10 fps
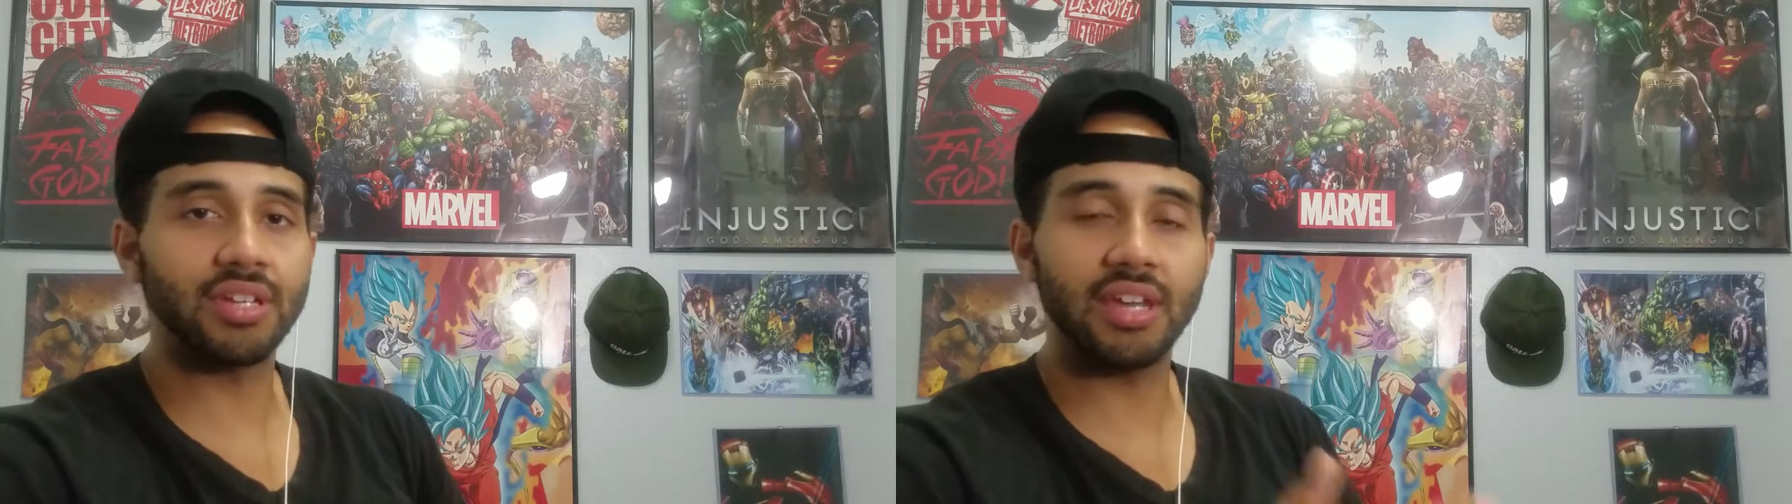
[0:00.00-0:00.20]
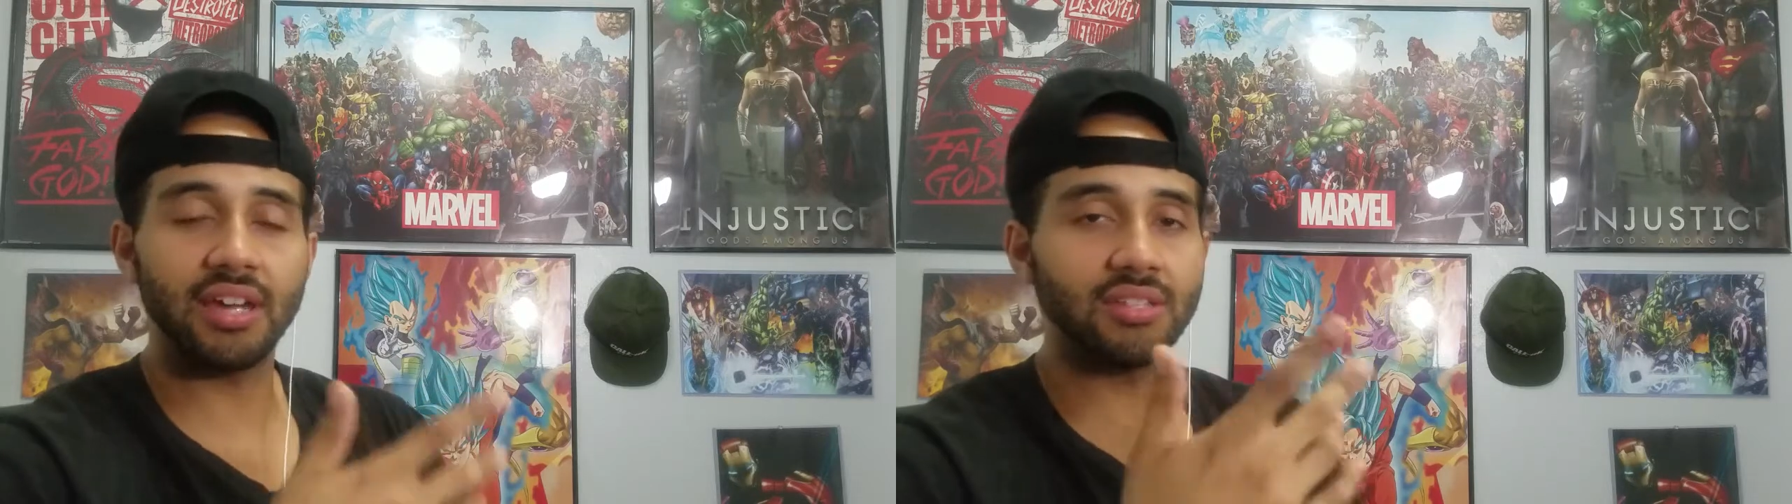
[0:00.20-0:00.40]

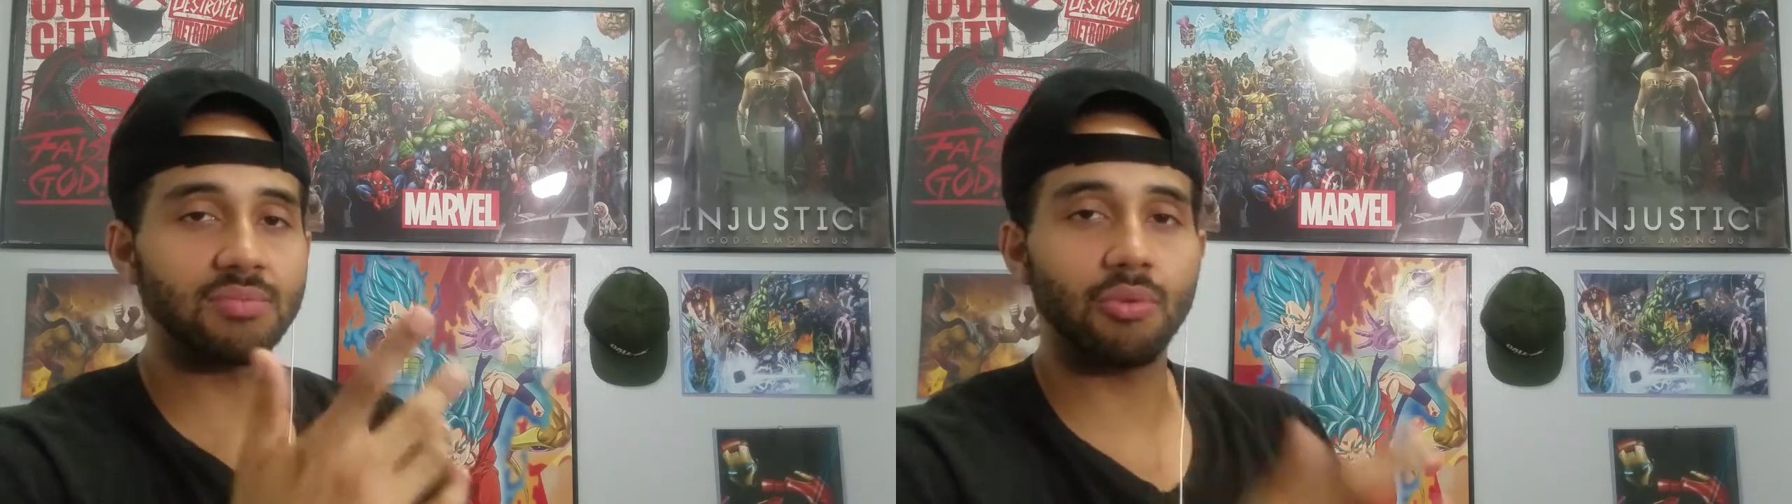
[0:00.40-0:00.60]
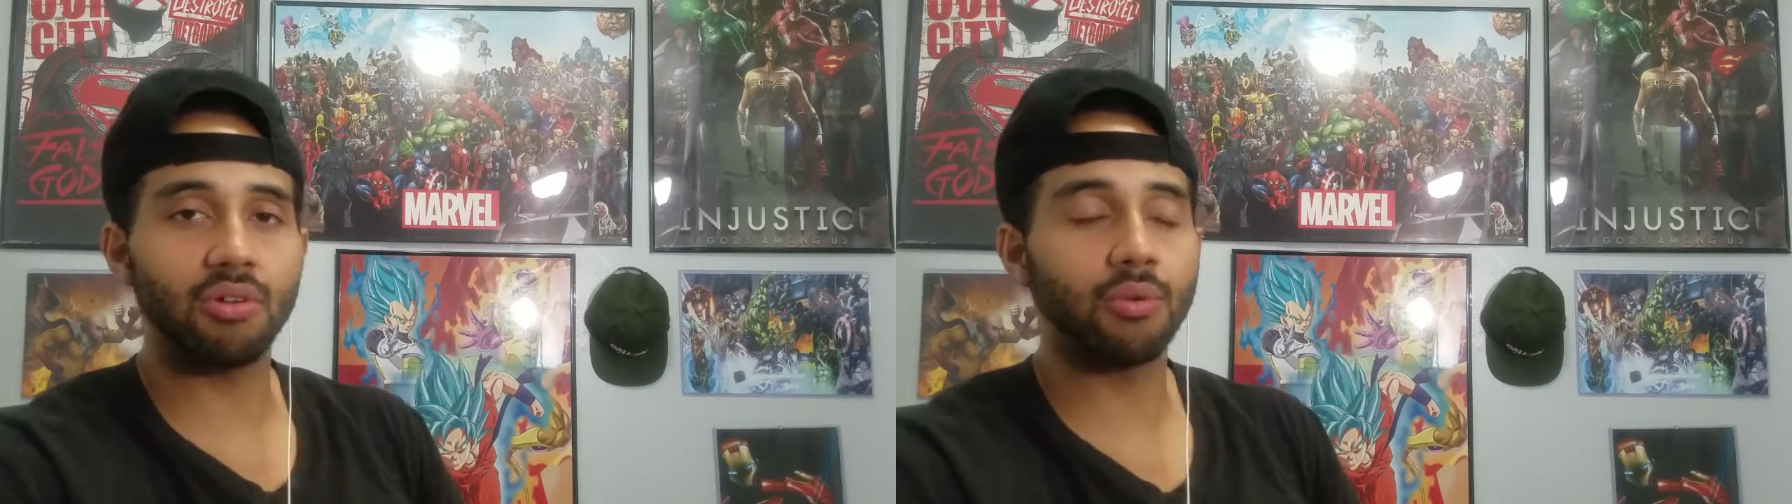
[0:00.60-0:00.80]
He had his
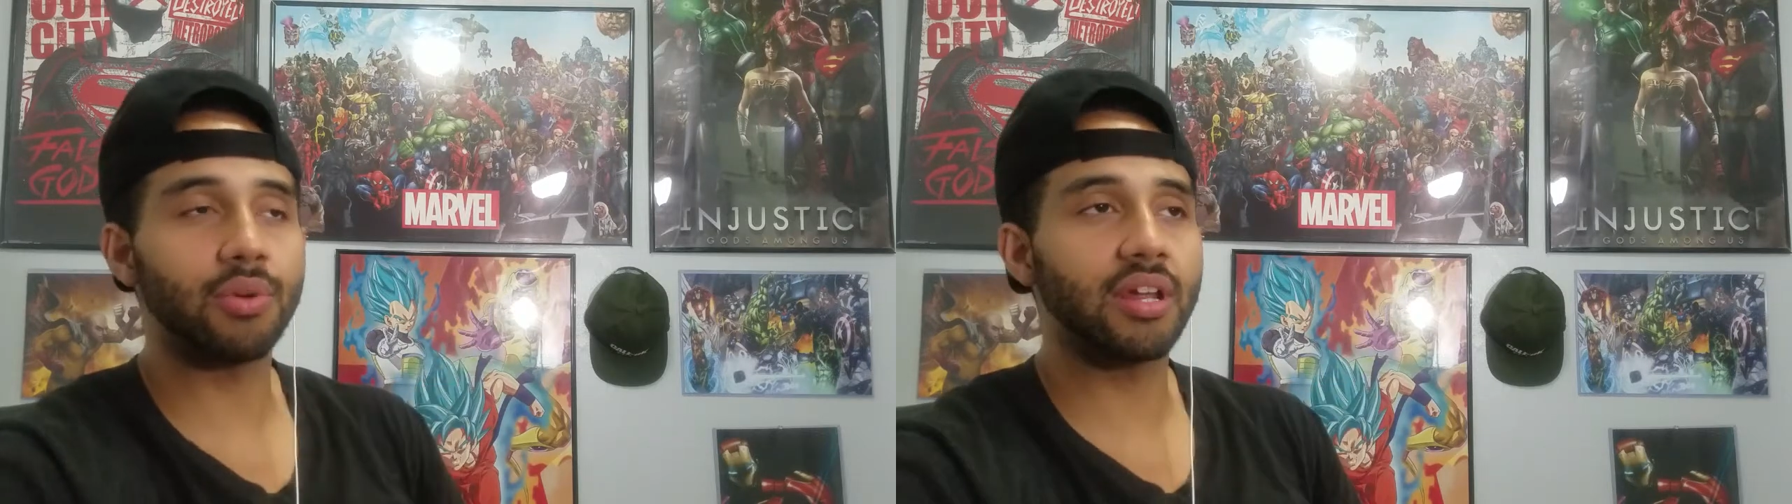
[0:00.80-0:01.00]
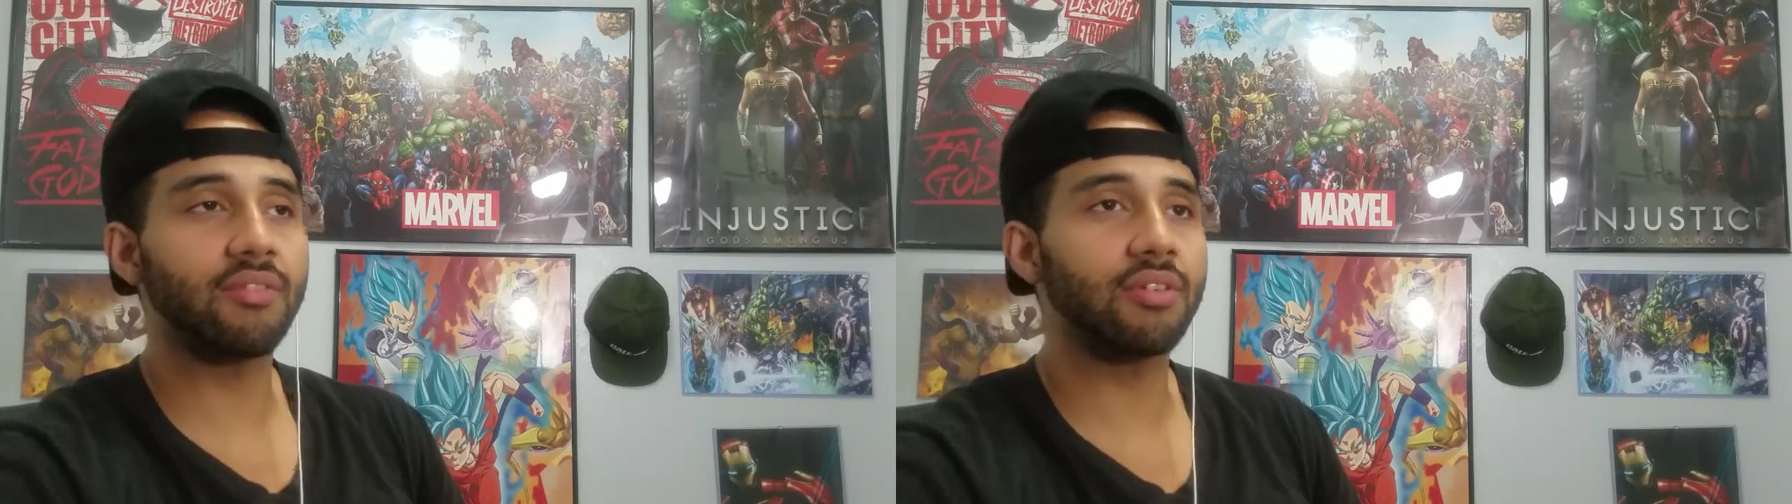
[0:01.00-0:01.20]
boy or
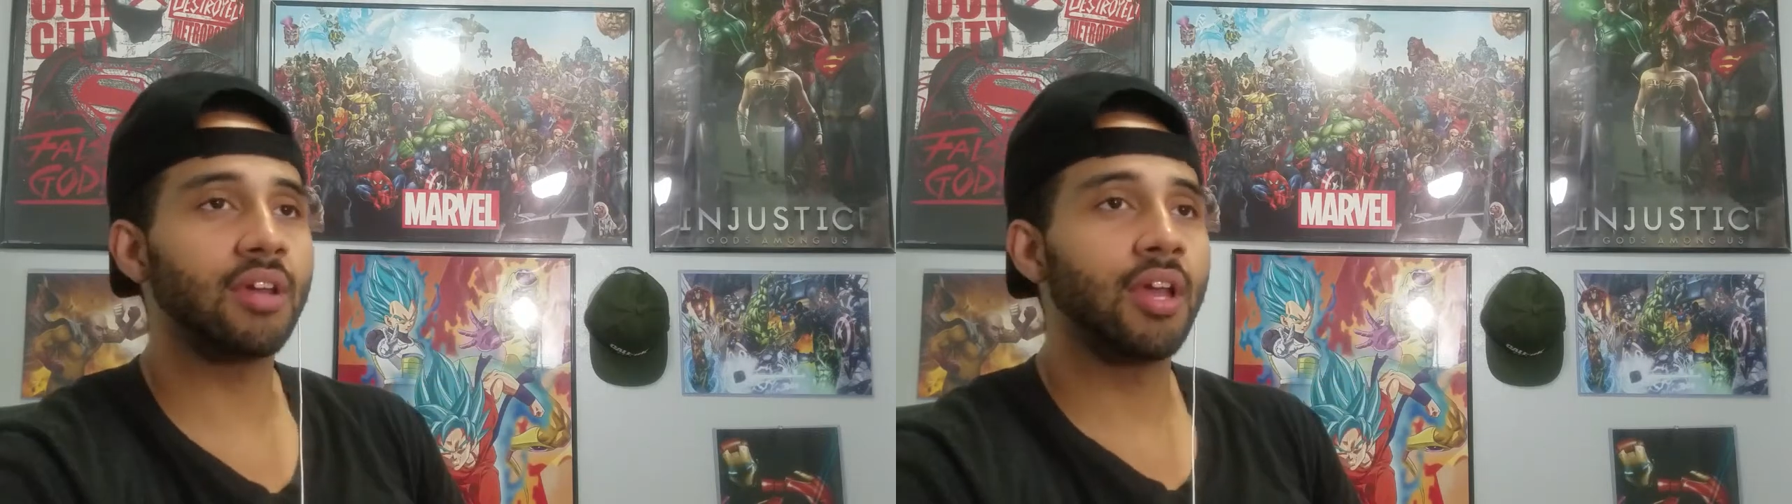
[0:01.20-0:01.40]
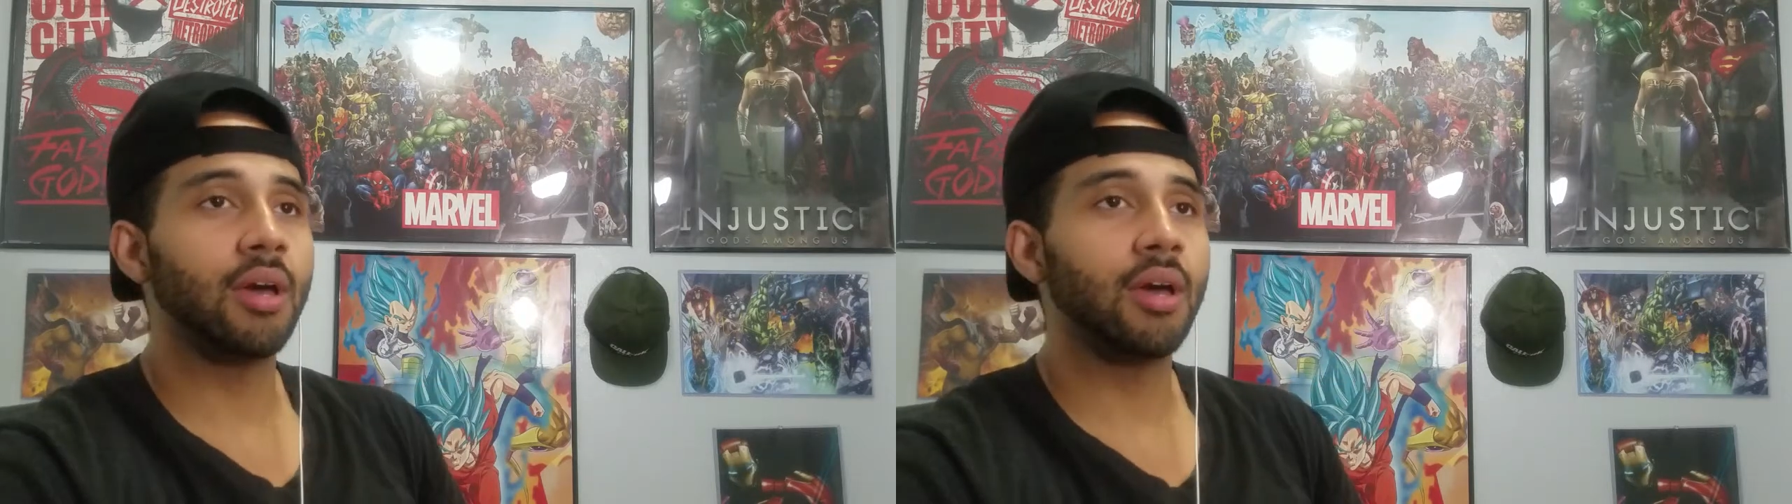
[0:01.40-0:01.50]
whatever.